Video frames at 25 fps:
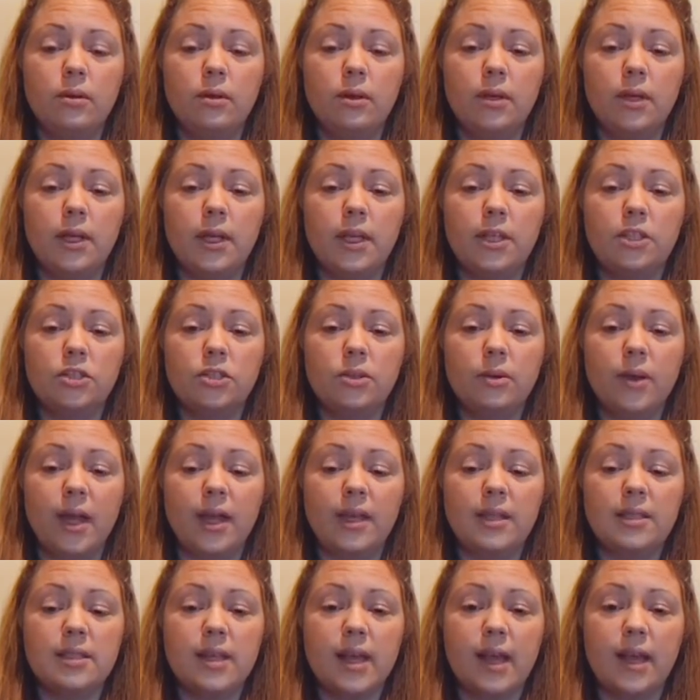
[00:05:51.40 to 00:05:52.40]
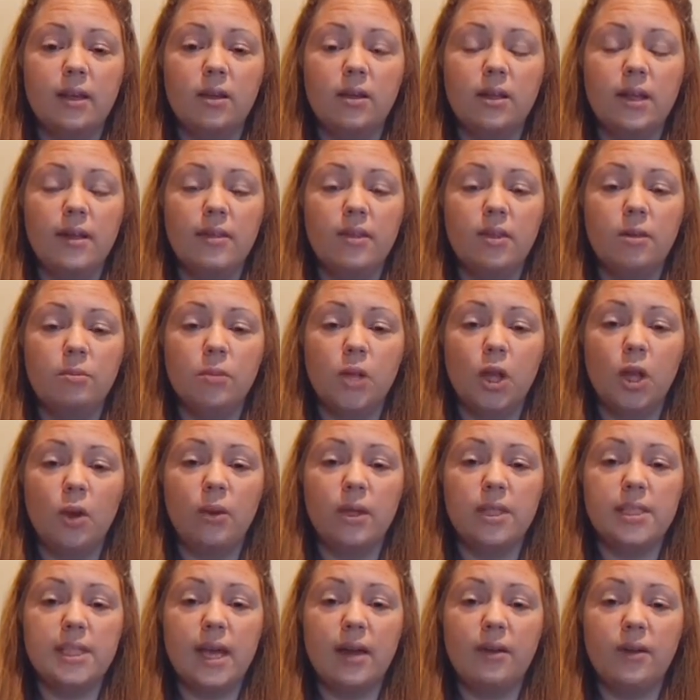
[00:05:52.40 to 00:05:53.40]
And as you exhale, let them lower
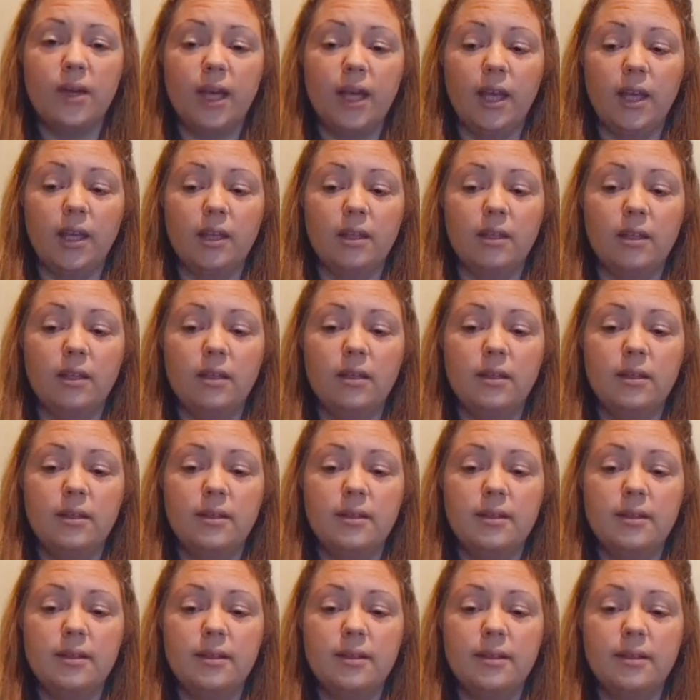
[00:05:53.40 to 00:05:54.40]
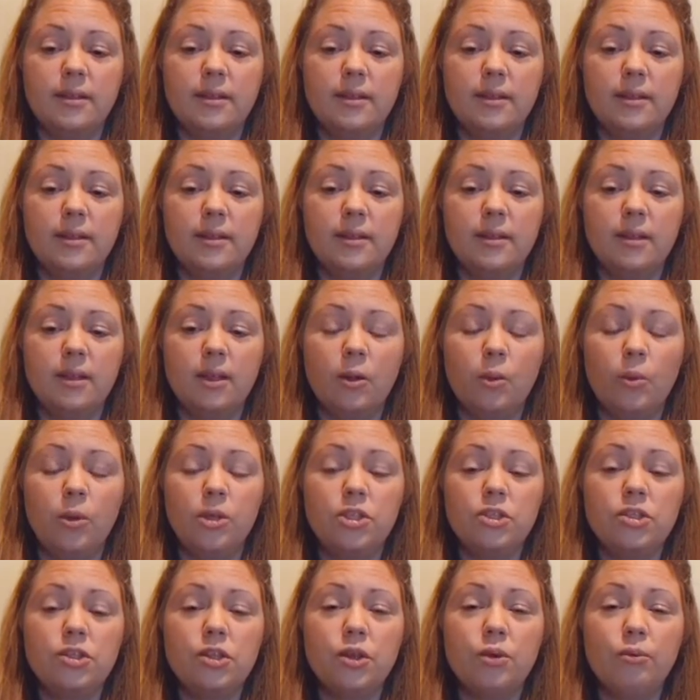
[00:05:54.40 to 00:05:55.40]
down again. And we're
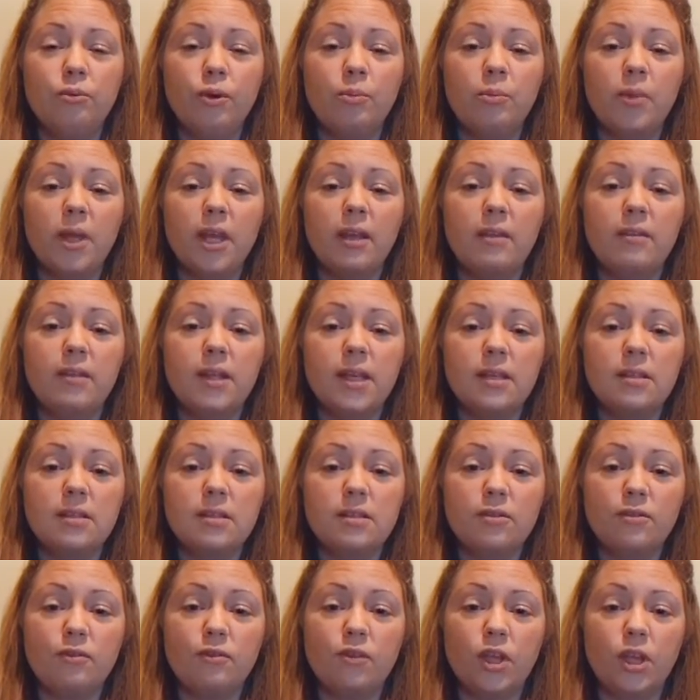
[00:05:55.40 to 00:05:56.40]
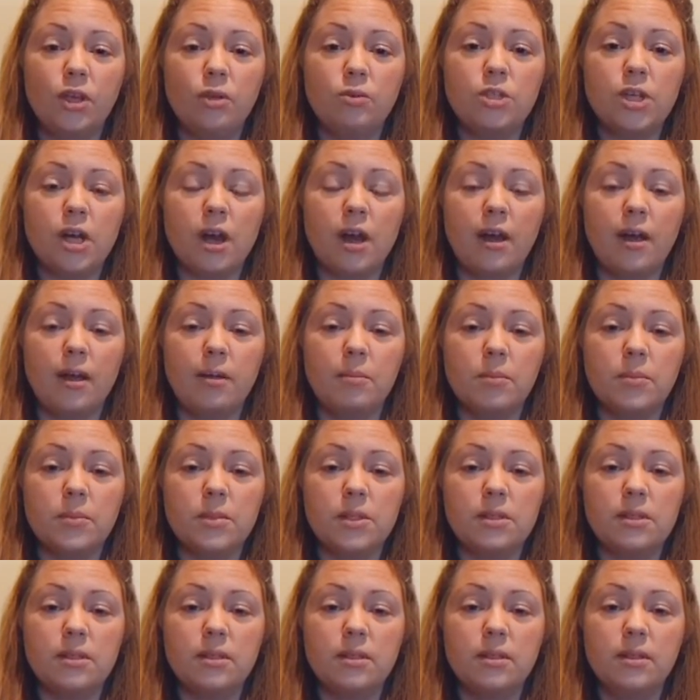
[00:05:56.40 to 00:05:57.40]
just going to repeat this a few
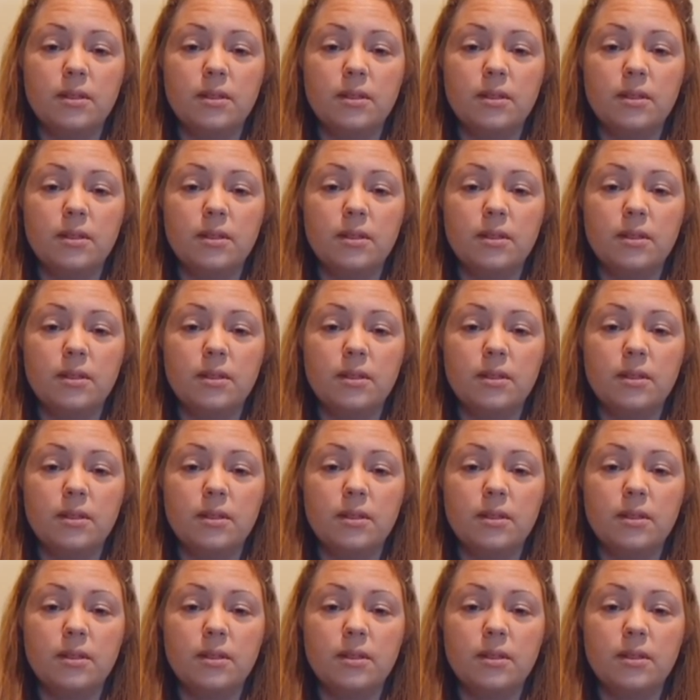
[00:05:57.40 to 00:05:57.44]
times.